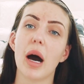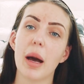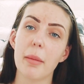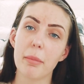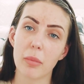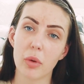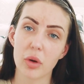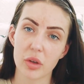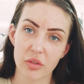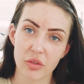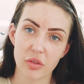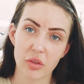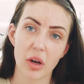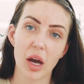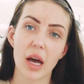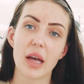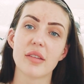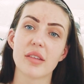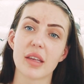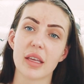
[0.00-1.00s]
I
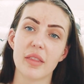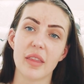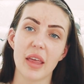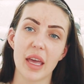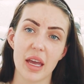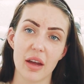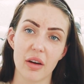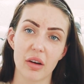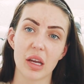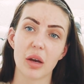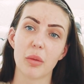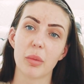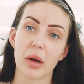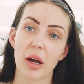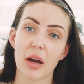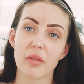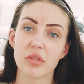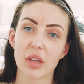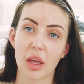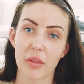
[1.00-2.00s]
moisturize in the area where
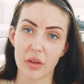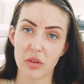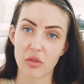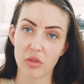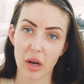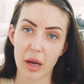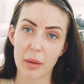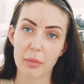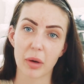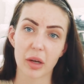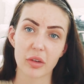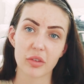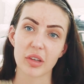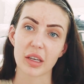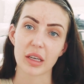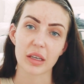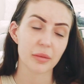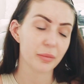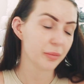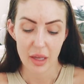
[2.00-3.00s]
I've done the dry
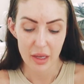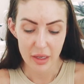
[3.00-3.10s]
brushing.